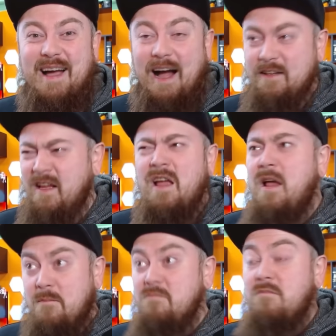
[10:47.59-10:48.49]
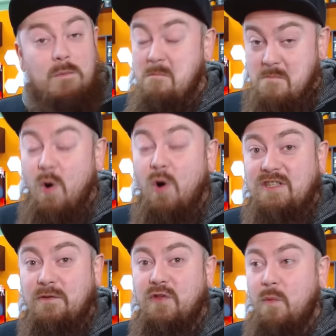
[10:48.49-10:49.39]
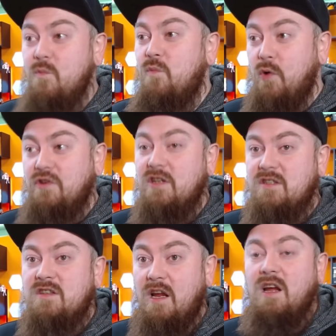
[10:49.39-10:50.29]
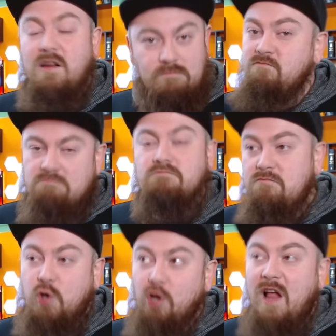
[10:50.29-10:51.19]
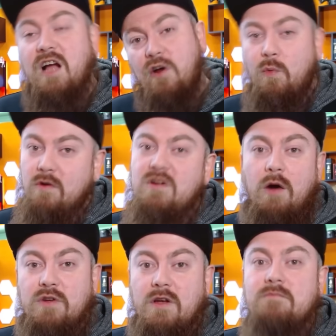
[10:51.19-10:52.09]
And most of them would just say, Gulag or we'll kill you.